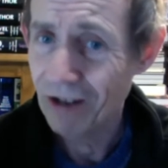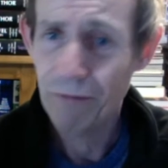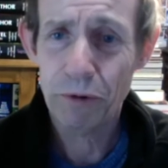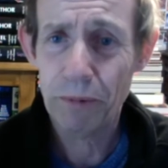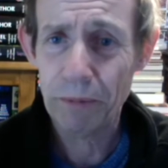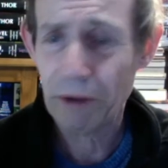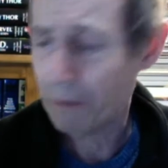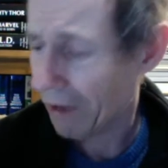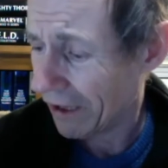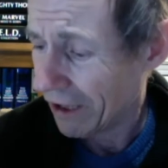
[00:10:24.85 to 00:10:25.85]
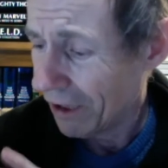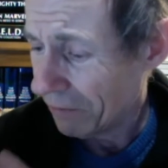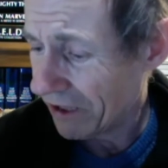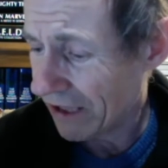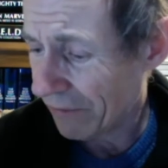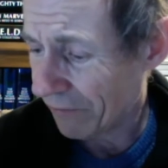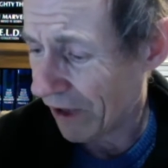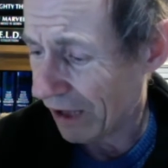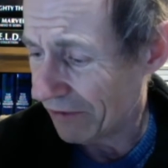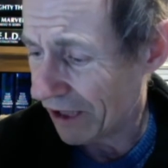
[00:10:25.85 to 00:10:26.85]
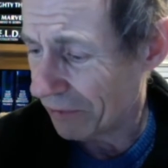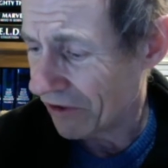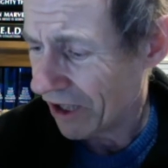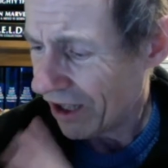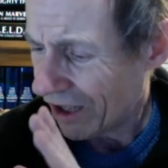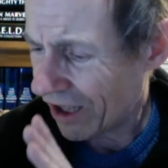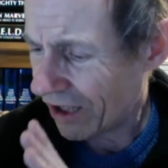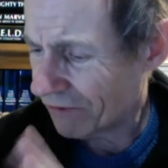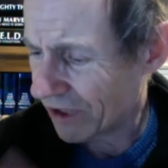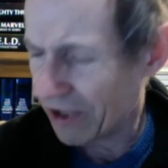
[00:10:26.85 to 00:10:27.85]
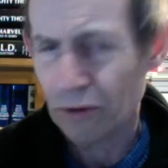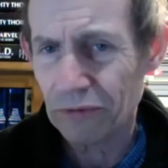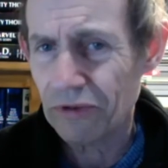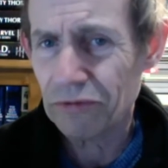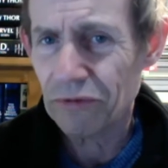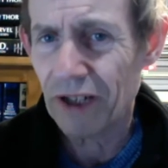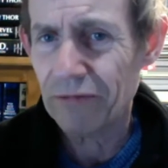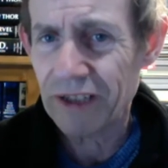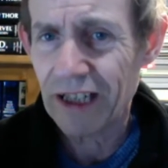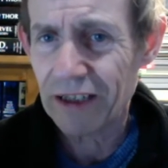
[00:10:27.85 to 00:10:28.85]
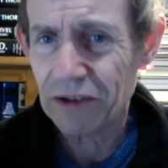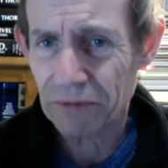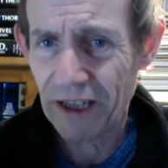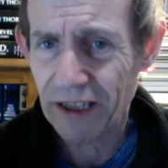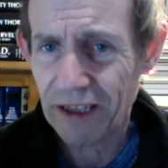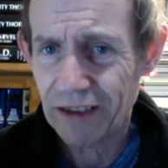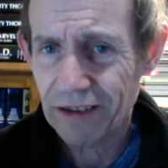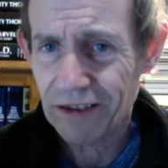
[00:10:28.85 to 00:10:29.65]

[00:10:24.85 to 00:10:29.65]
Would have been pretty bad. But he had five labours. I really thought that was rather ridiculous, really.